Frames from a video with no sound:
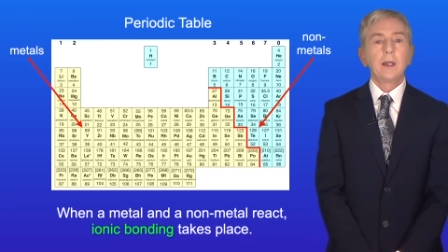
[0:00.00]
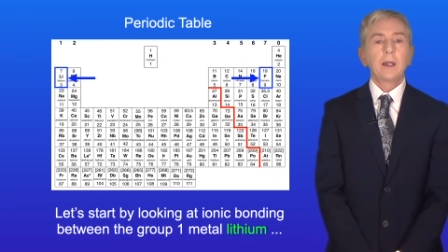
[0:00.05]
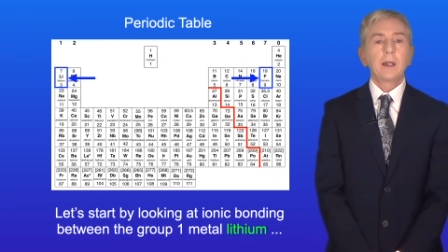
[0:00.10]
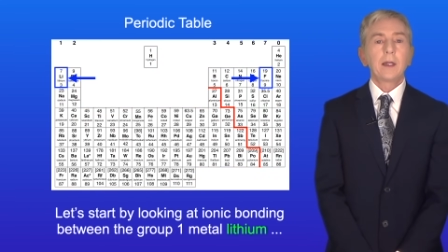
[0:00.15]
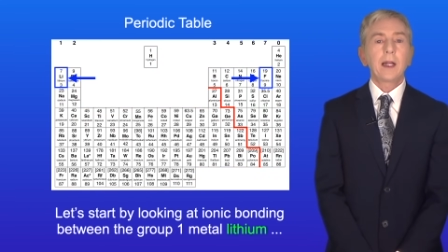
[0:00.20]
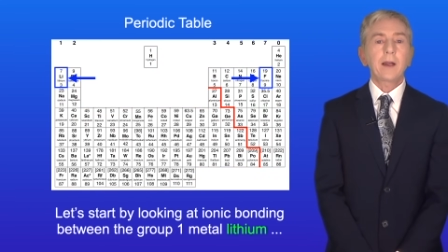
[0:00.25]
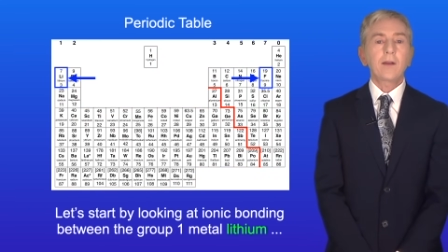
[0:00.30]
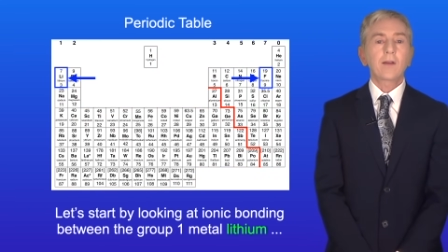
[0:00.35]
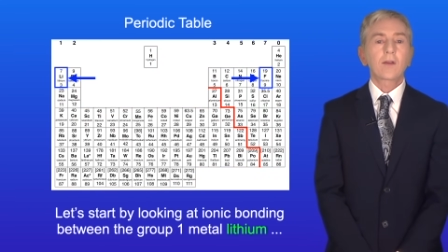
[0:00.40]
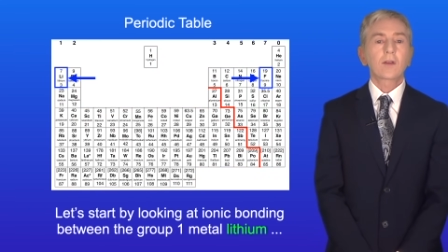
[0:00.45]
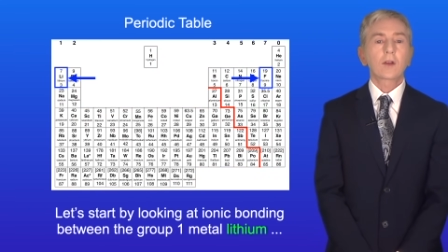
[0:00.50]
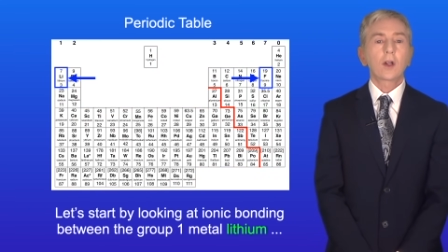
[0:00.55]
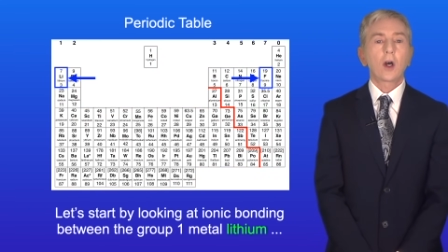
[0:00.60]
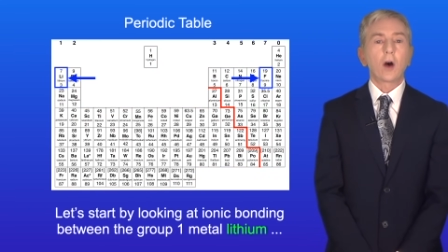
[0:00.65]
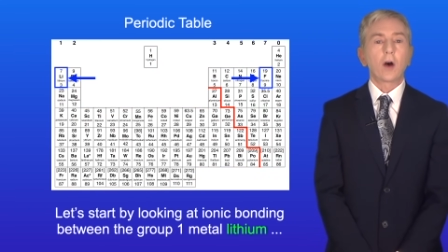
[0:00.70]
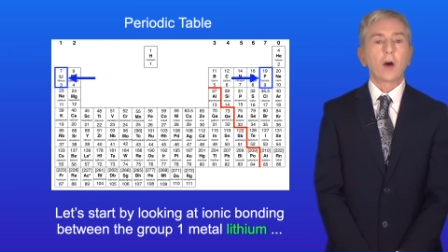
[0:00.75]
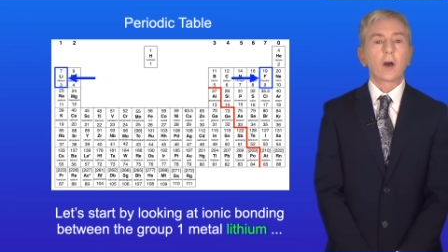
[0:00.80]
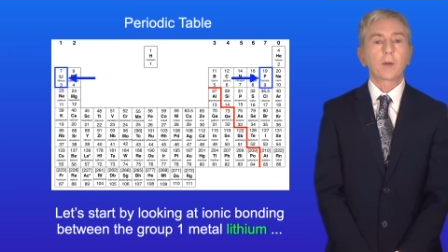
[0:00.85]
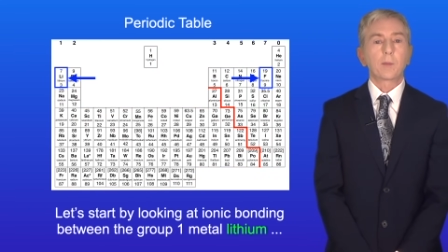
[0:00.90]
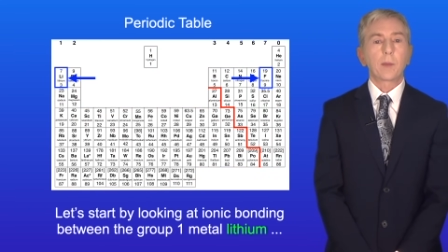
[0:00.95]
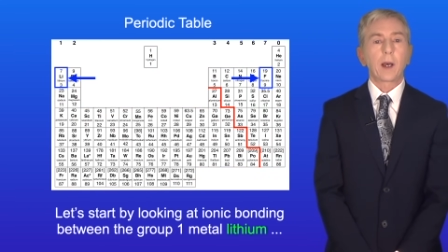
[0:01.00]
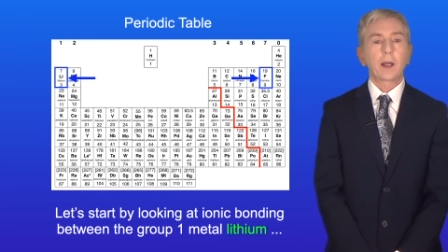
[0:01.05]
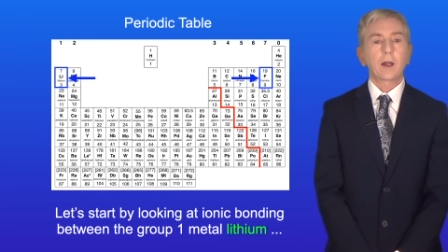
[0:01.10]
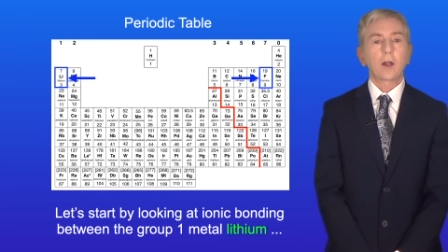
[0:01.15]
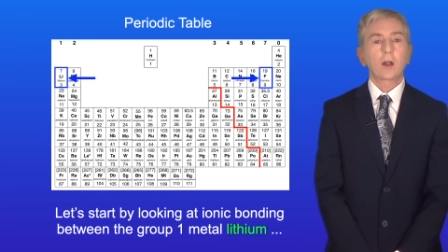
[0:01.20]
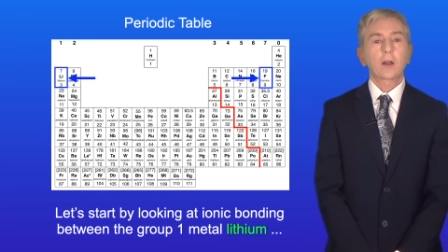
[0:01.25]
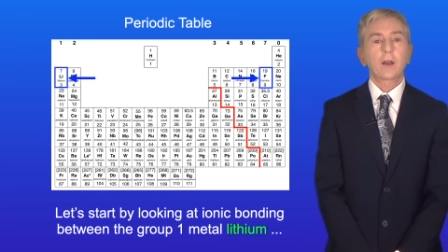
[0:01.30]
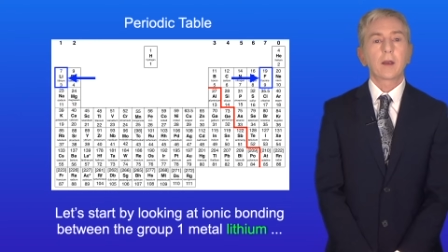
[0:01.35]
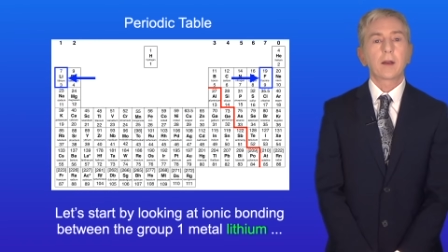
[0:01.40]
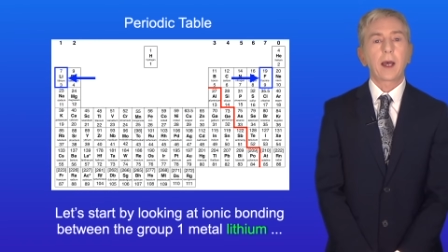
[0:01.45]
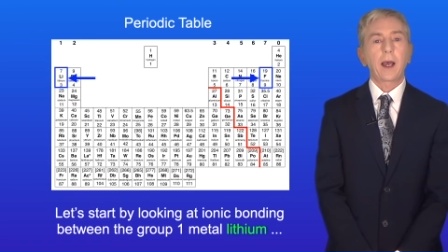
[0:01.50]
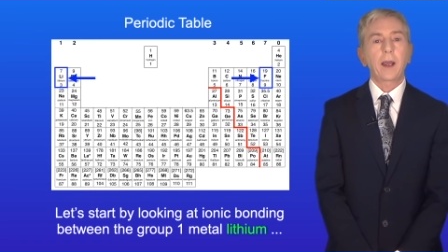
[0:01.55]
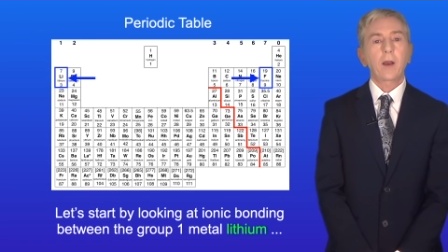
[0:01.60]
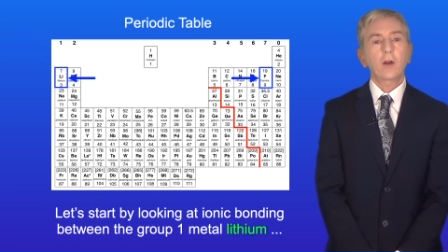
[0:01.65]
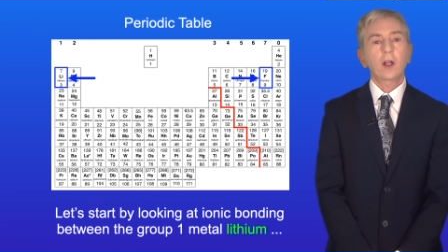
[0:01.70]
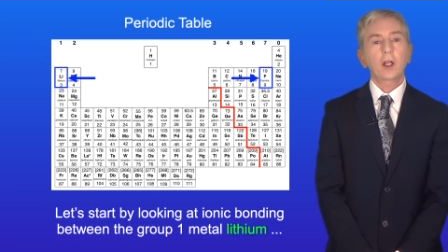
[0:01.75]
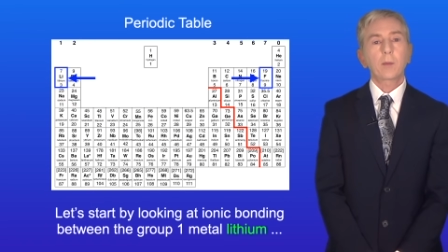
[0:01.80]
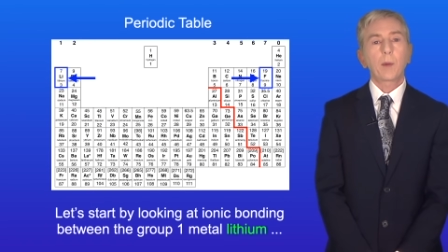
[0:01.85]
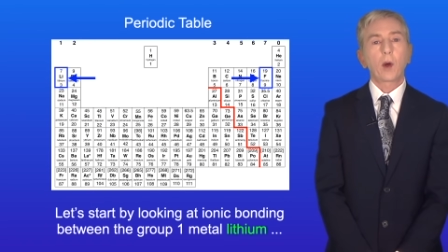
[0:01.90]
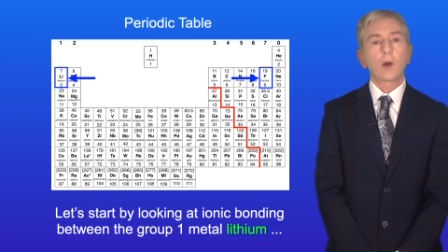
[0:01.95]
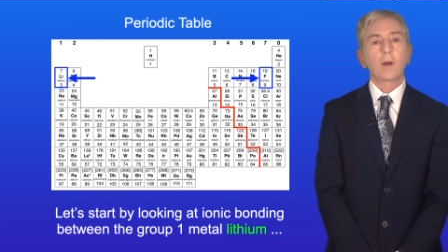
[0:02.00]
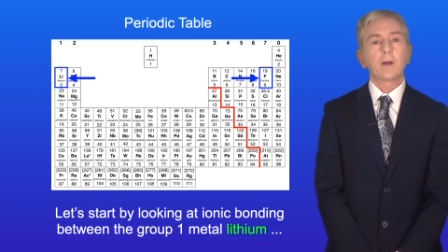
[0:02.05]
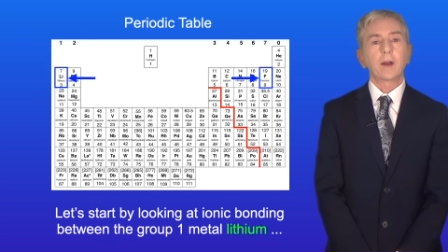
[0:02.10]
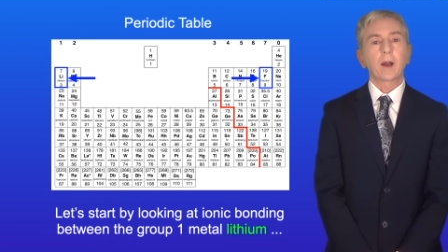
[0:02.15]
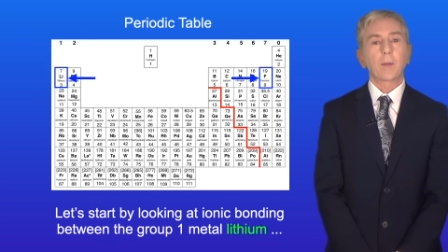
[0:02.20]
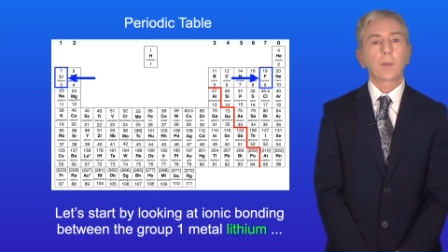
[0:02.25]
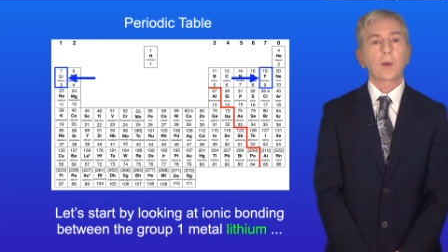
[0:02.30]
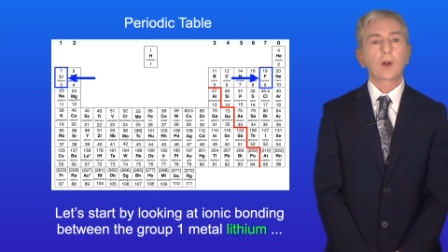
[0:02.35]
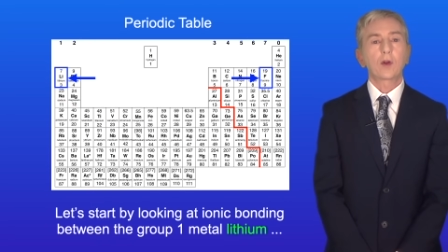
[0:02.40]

Let's start by looking at ionic bonding